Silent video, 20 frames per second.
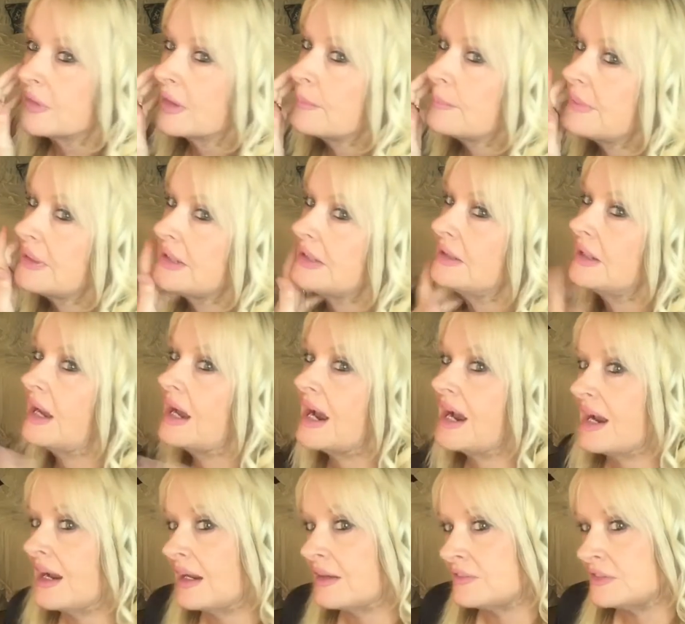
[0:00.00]
But
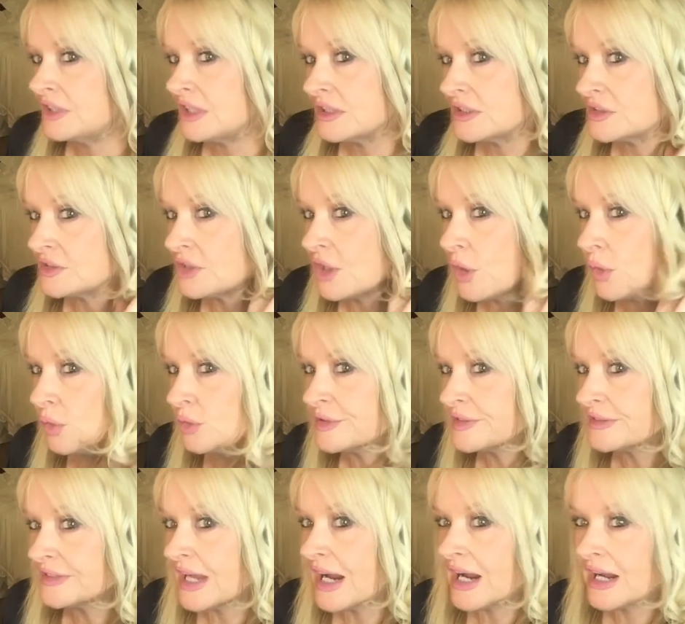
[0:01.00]
I have done this whole
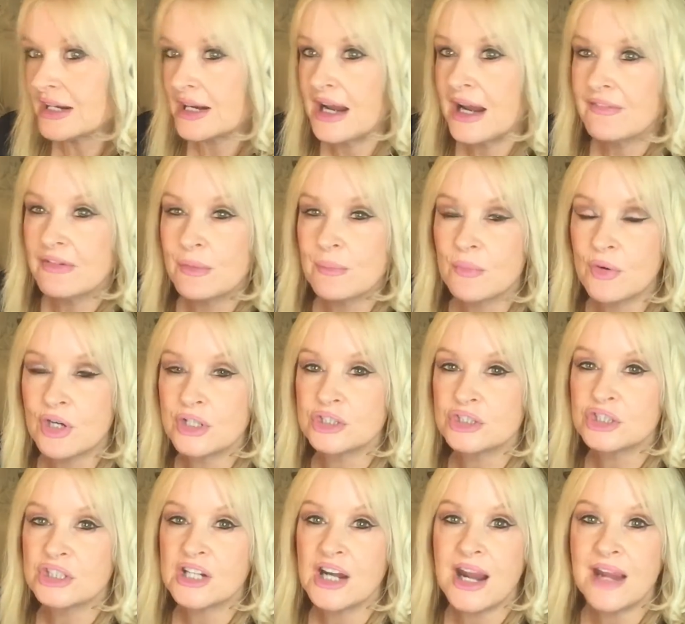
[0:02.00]
side. I haven't
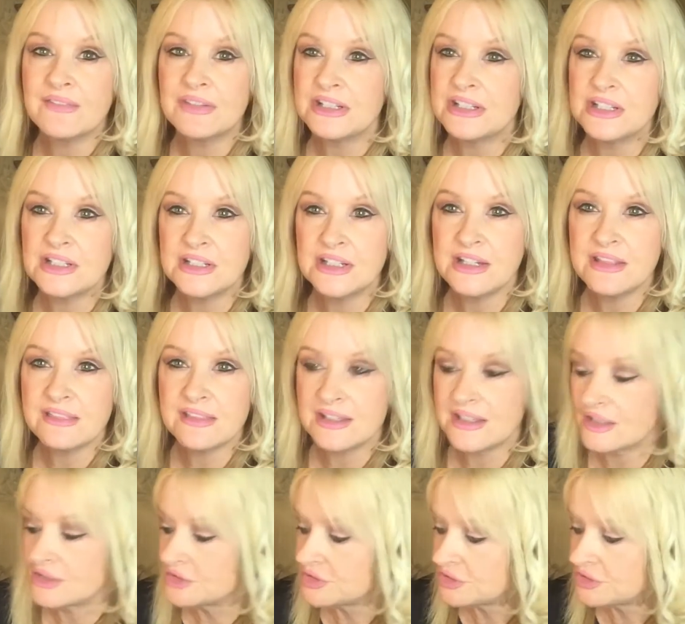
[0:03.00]
brushed it. I haven't done anything else